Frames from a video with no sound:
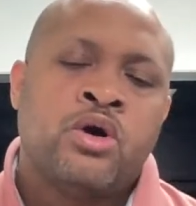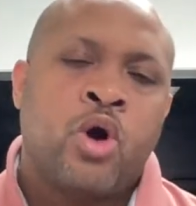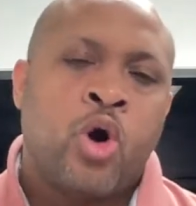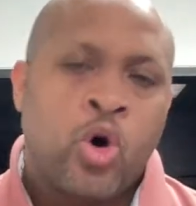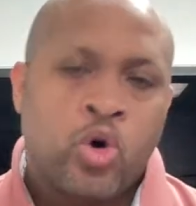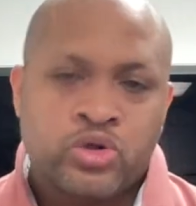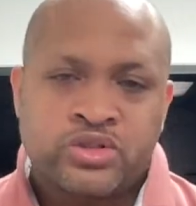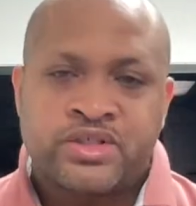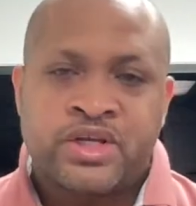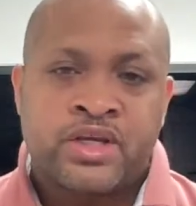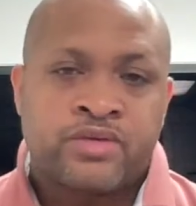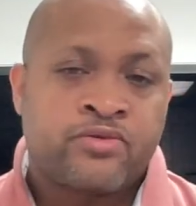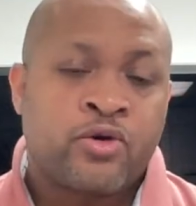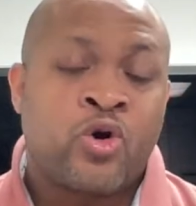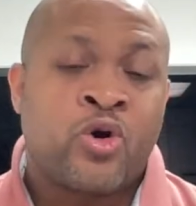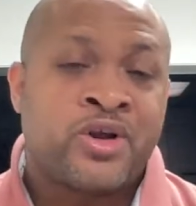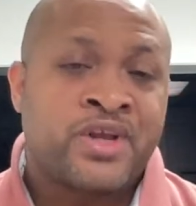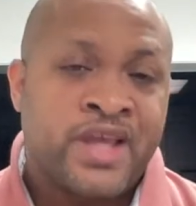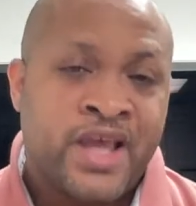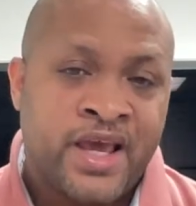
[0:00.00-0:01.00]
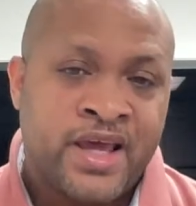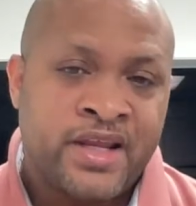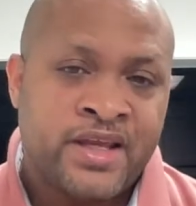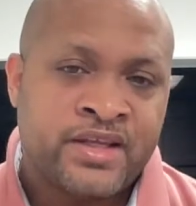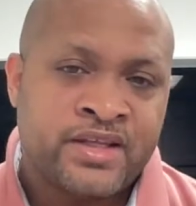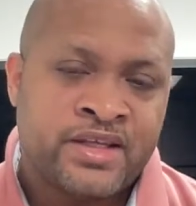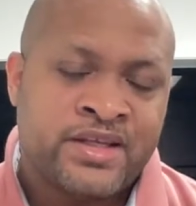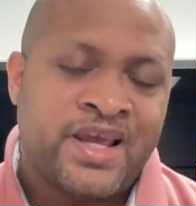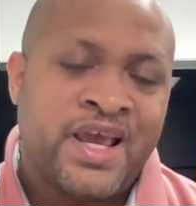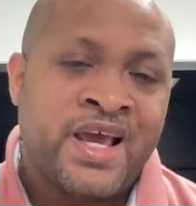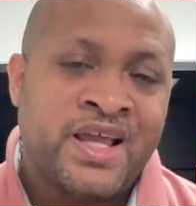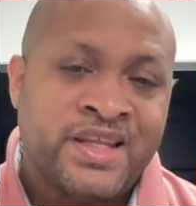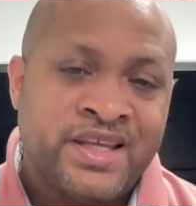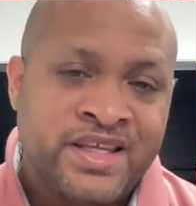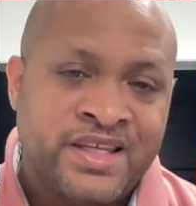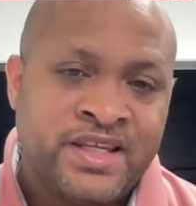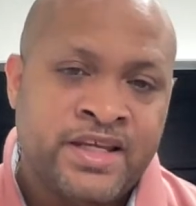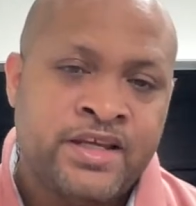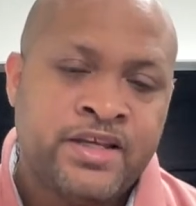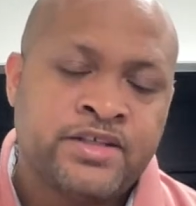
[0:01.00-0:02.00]
O stands for organic, then
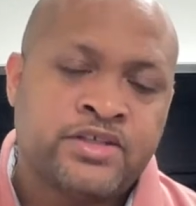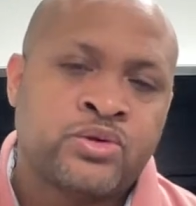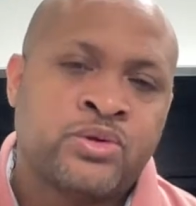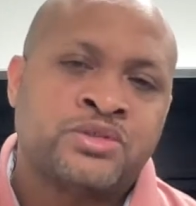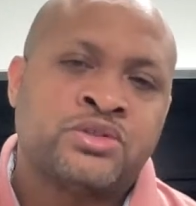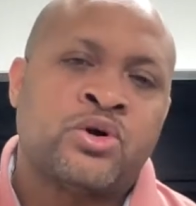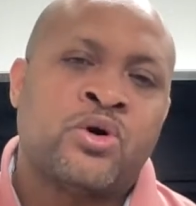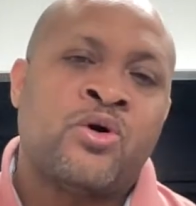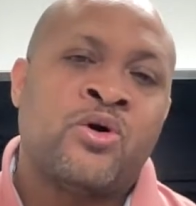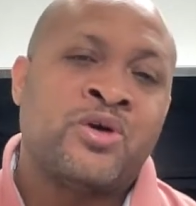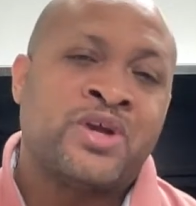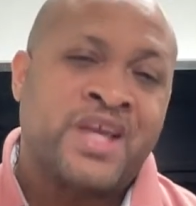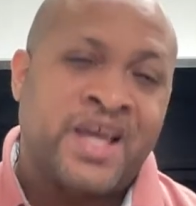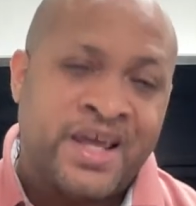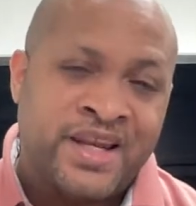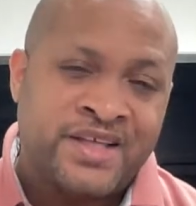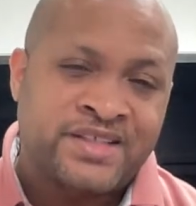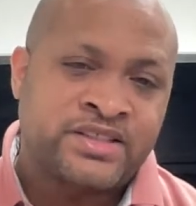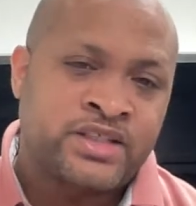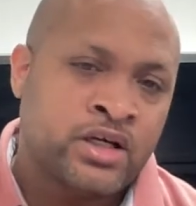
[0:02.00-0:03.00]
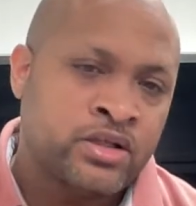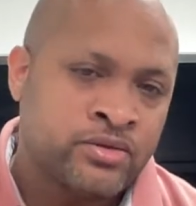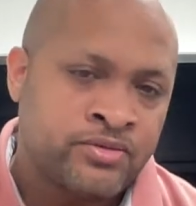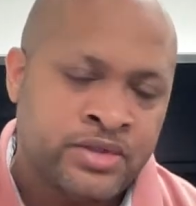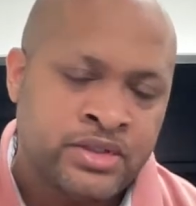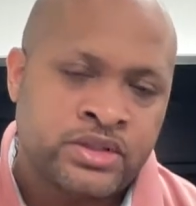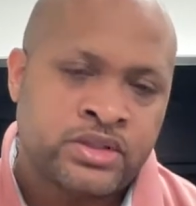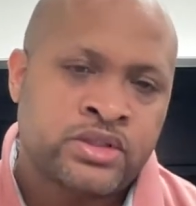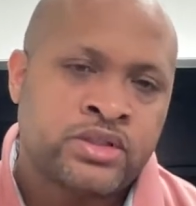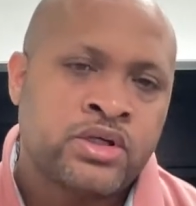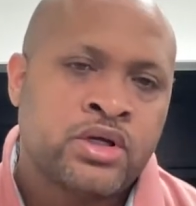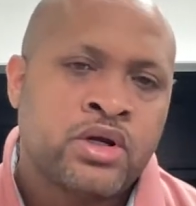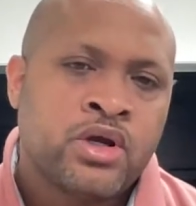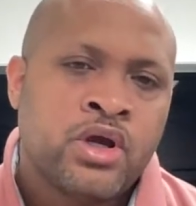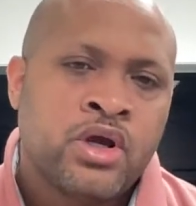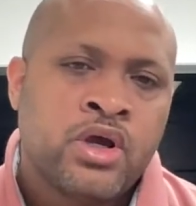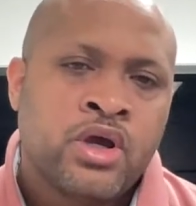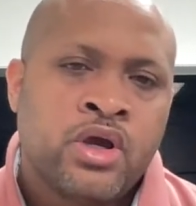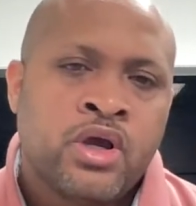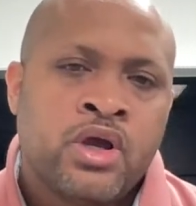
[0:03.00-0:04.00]
LED, so it's an organic television.
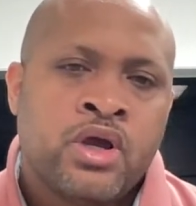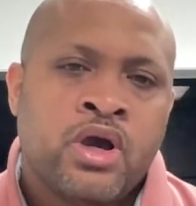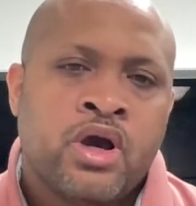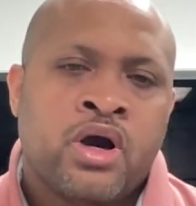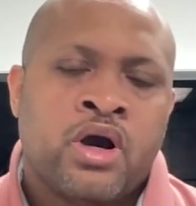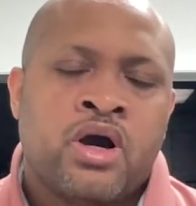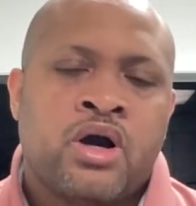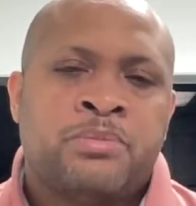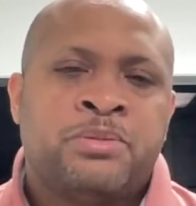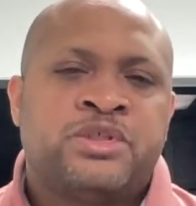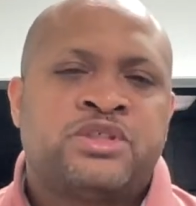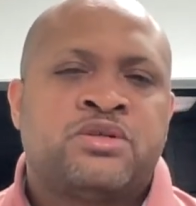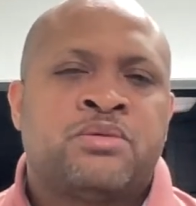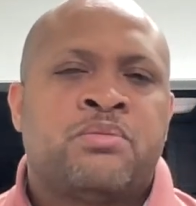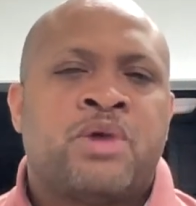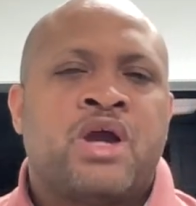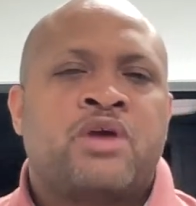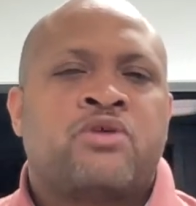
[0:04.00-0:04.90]
It's a